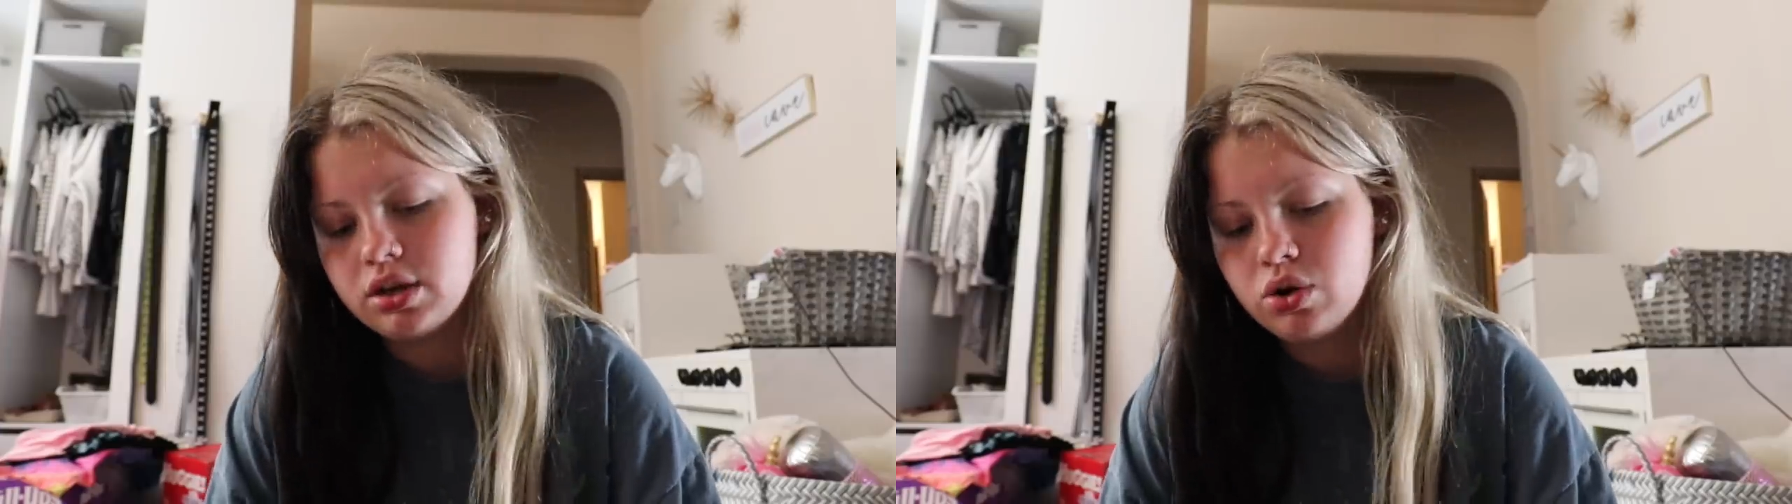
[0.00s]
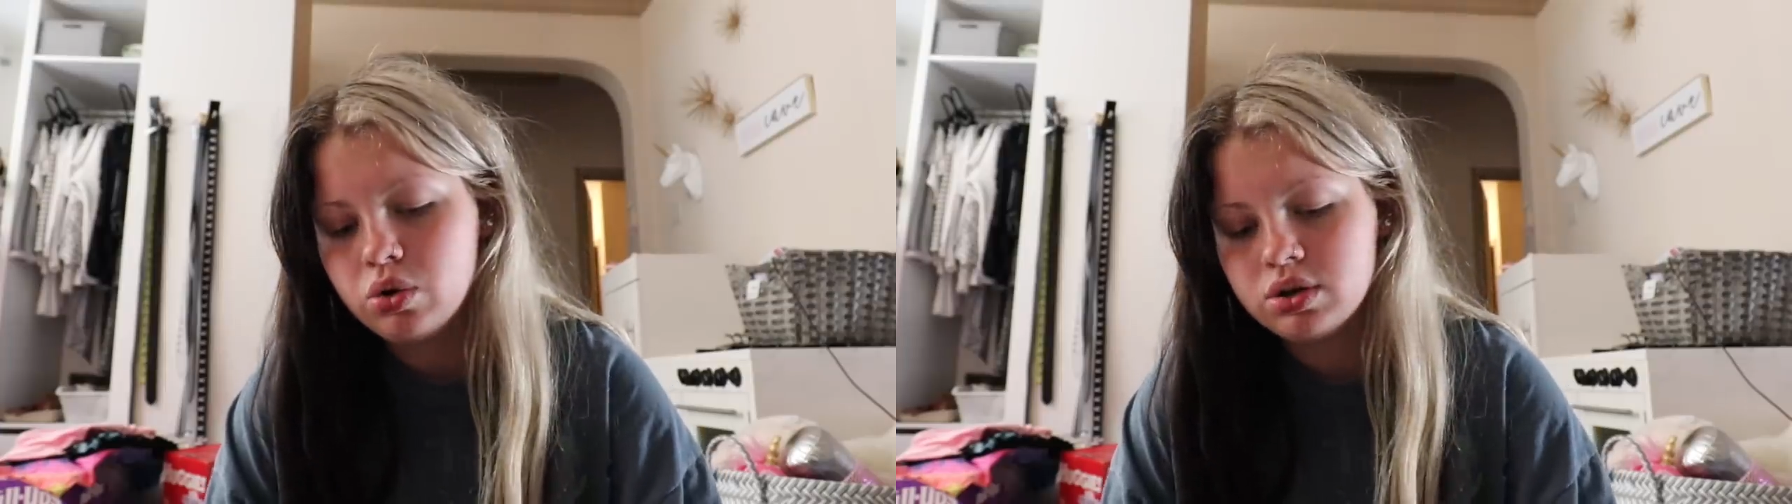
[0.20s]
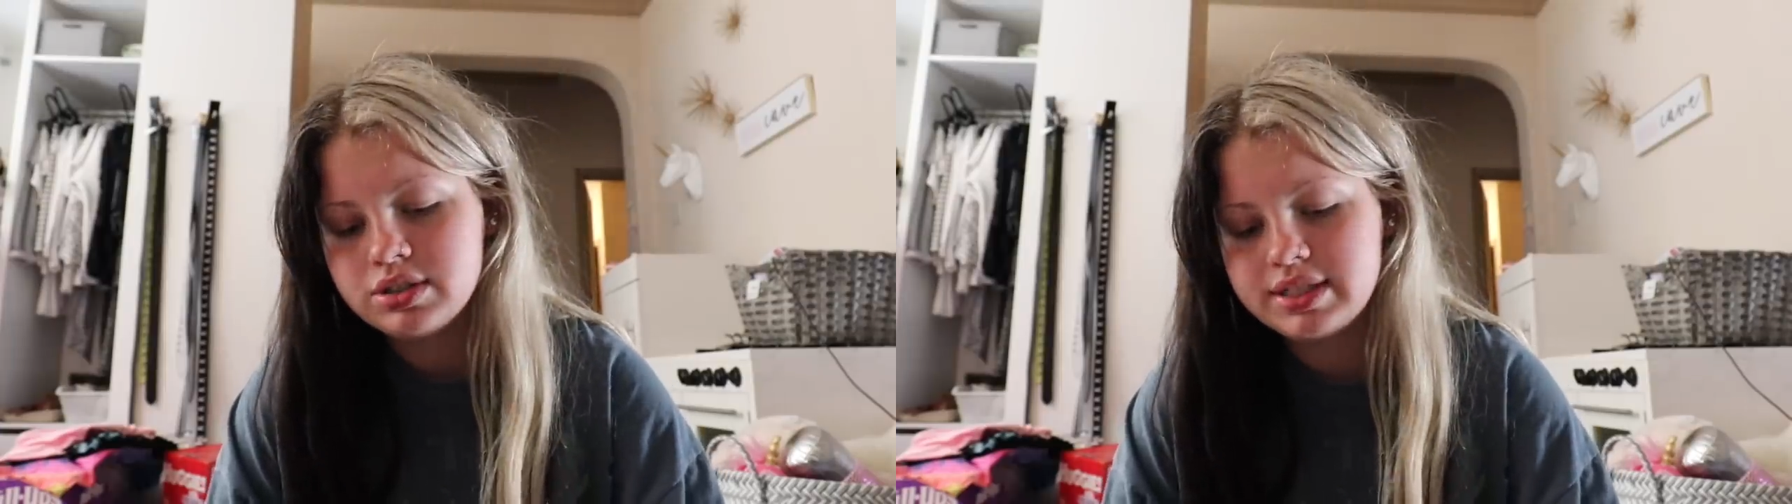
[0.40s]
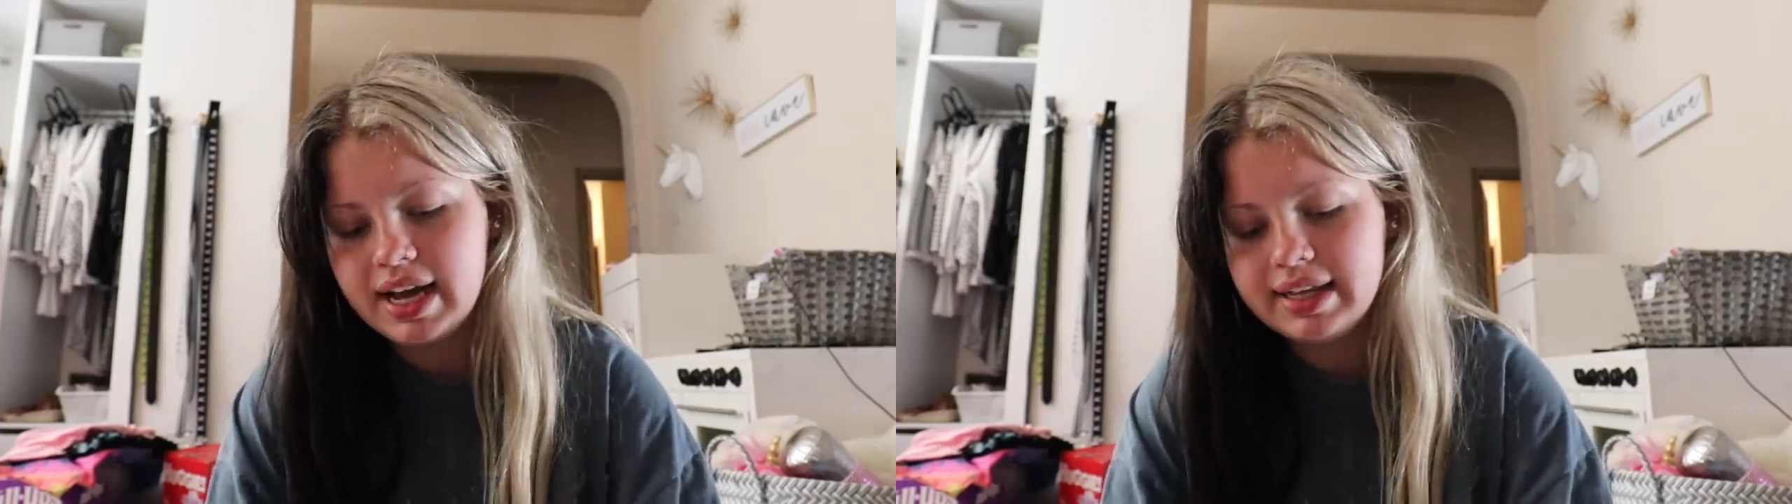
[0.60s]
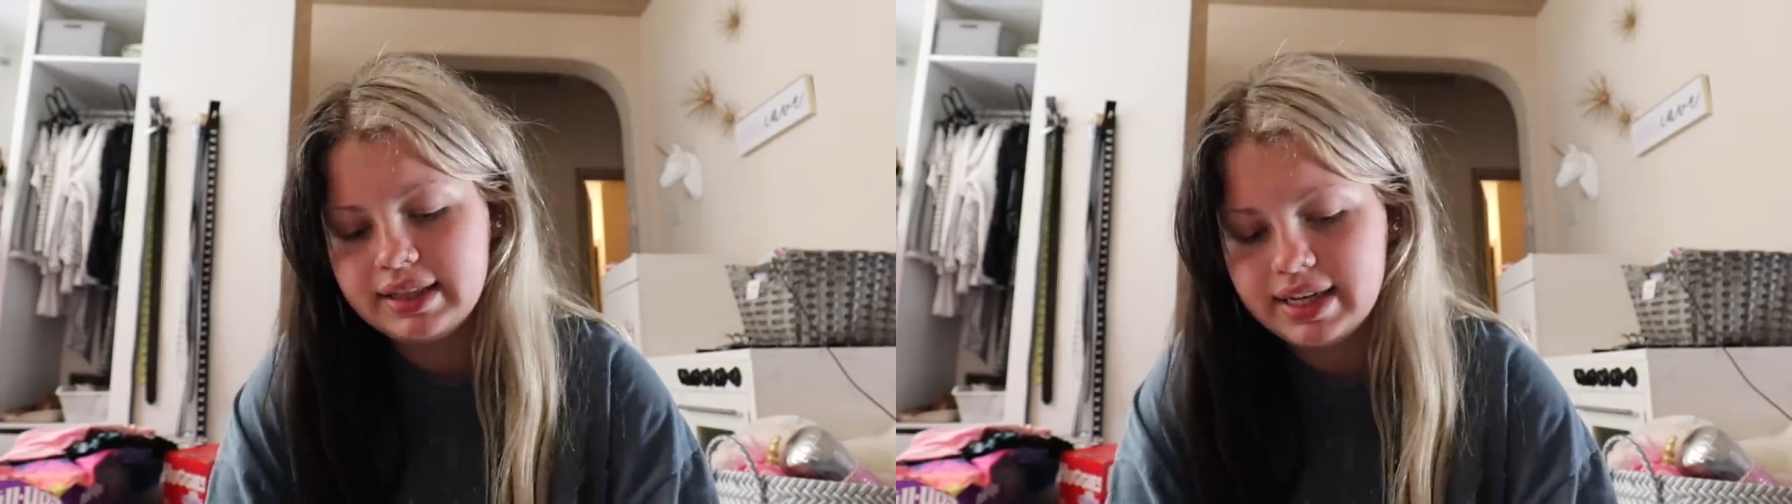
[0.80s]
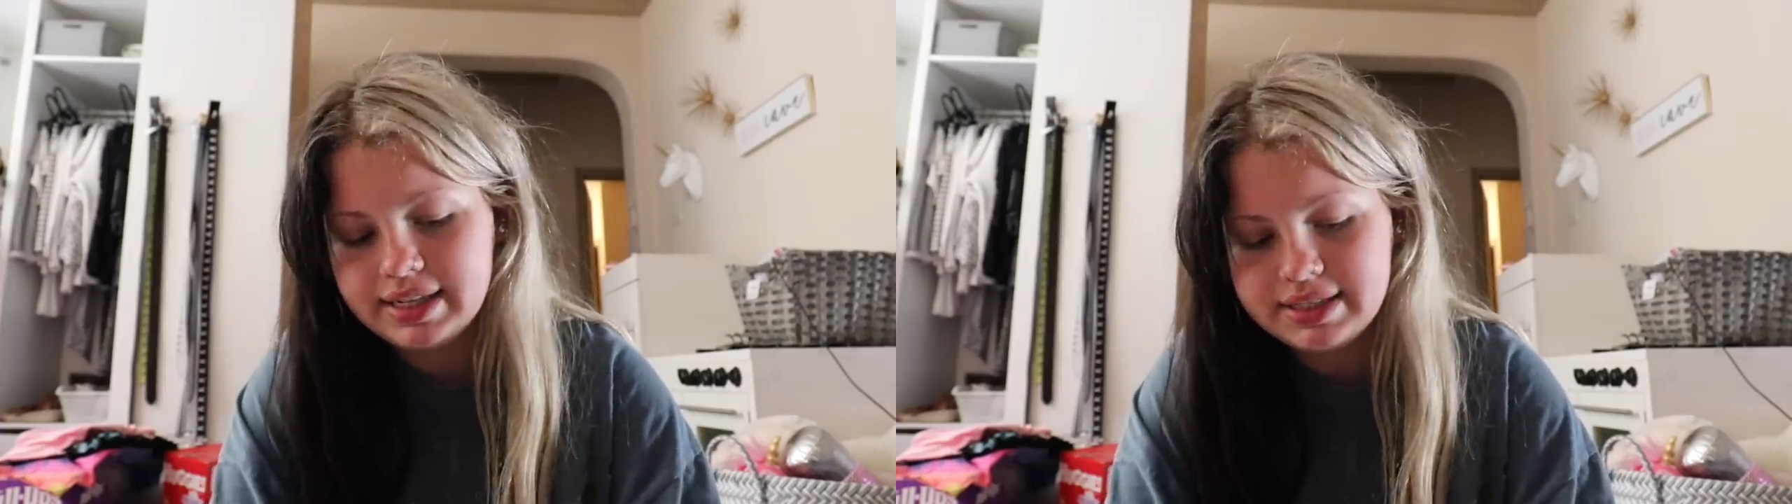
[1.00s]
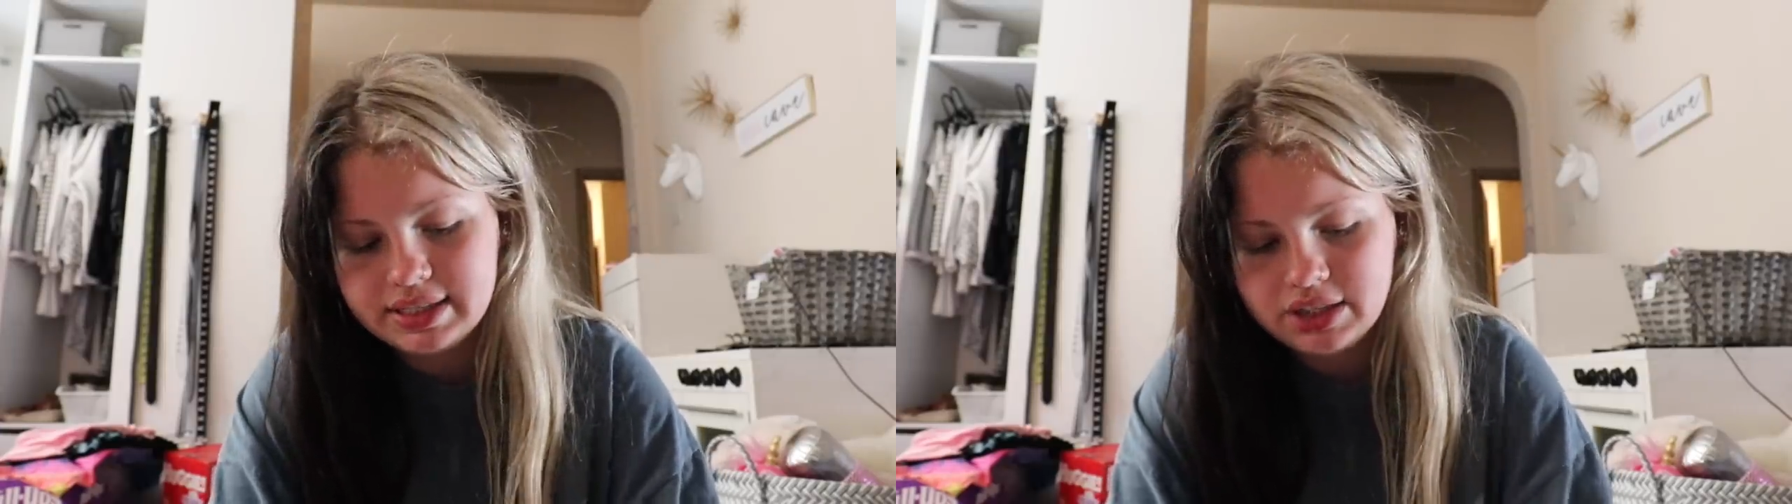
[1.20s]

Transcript: corset lacy